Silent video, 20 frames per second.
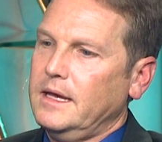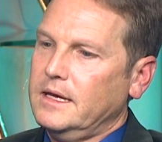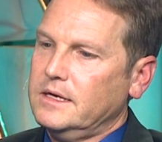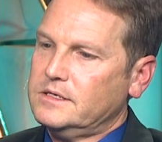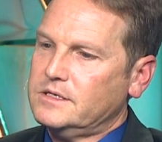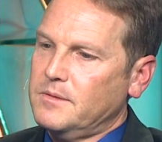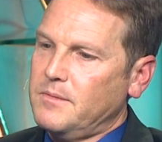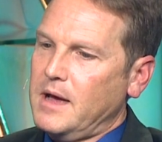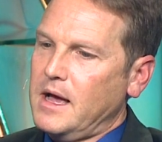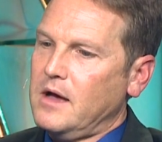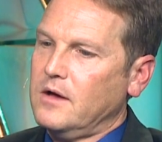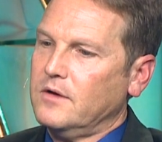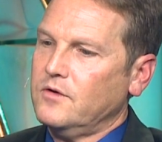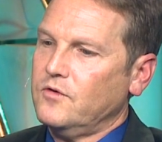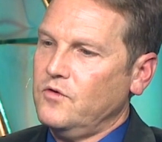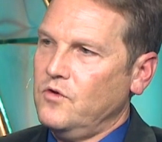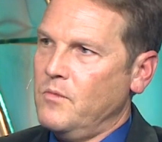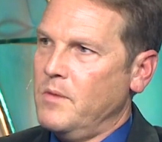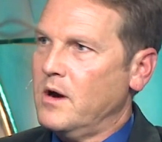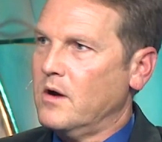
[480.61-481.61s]
It's about
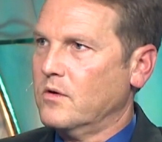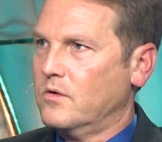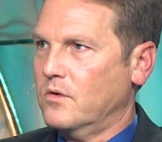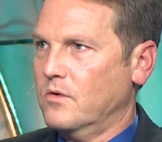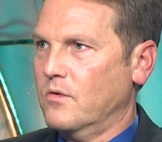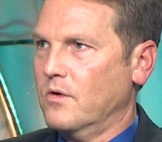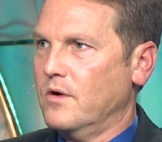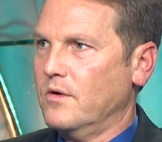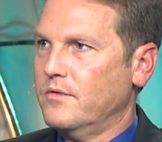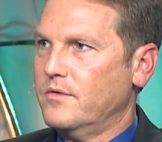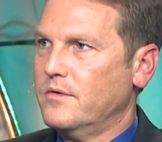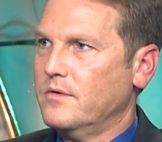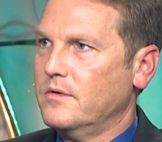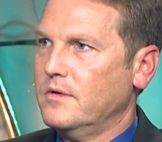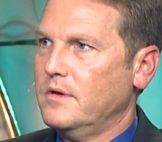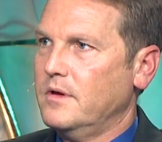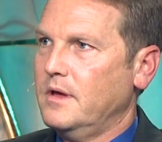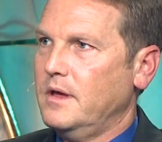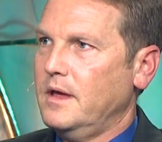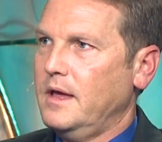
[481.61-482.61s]
numerical growth.
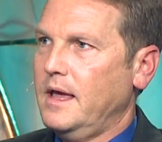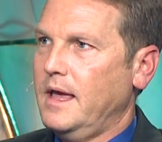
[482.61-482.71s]
Right.